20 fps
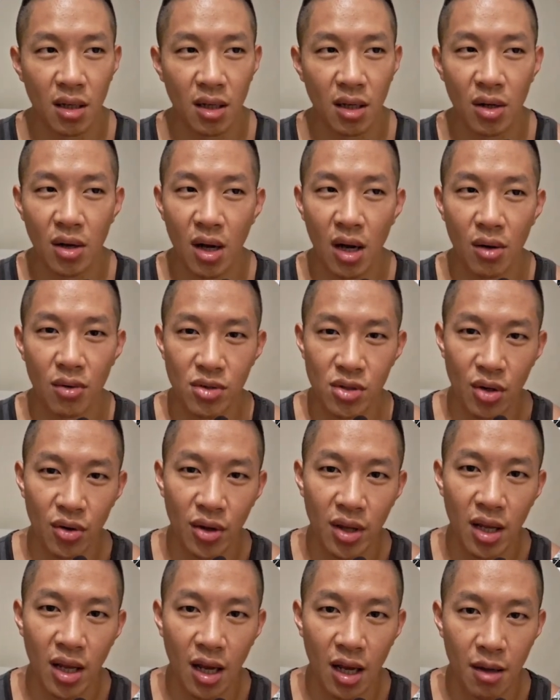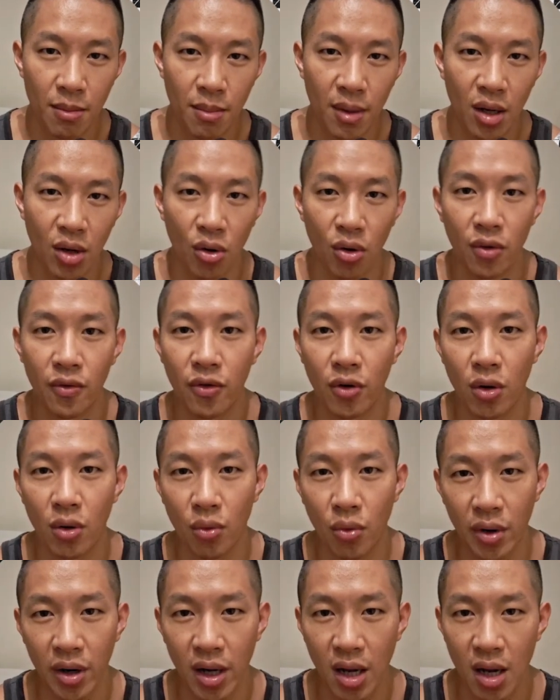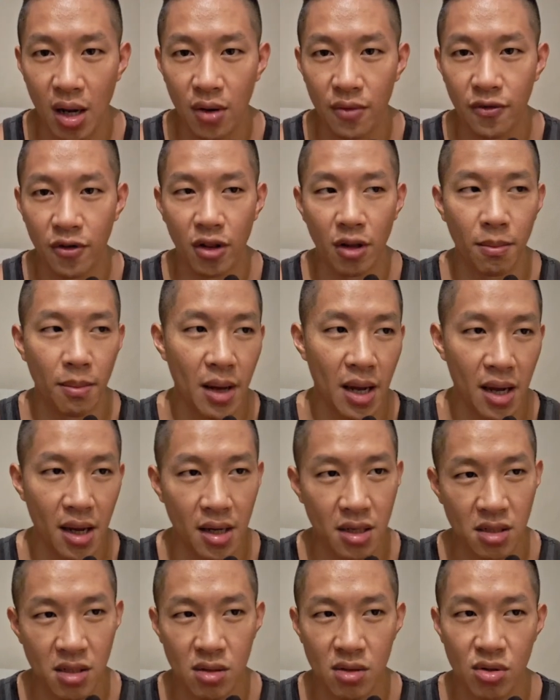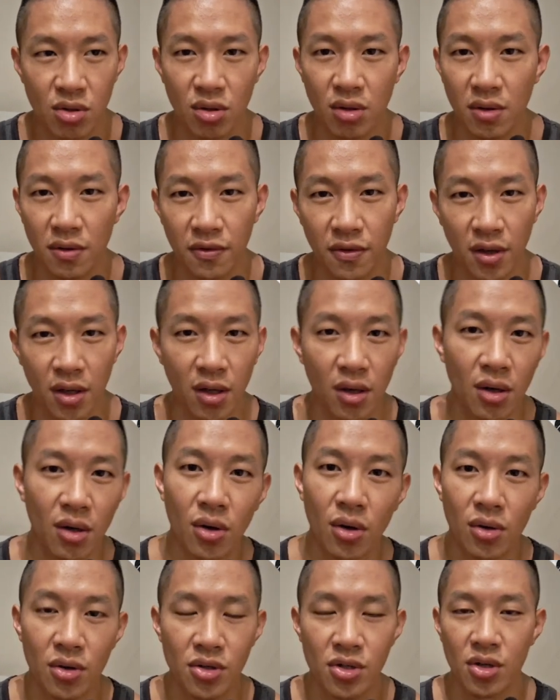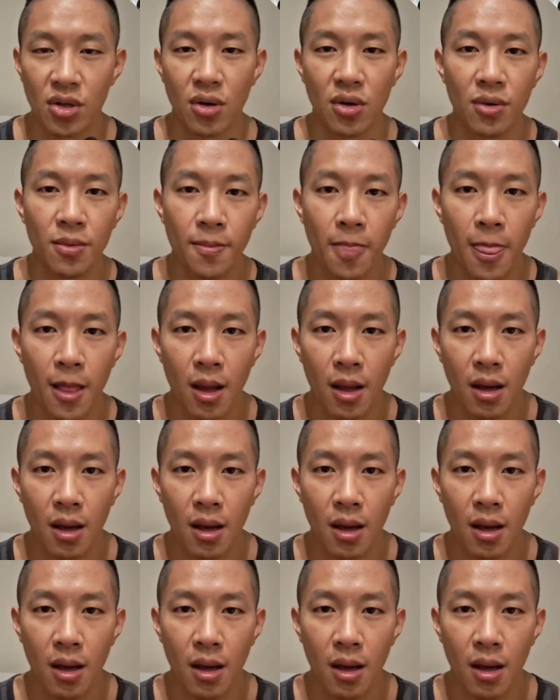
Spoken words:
I was looking at my overall workout for the past sort of year or so,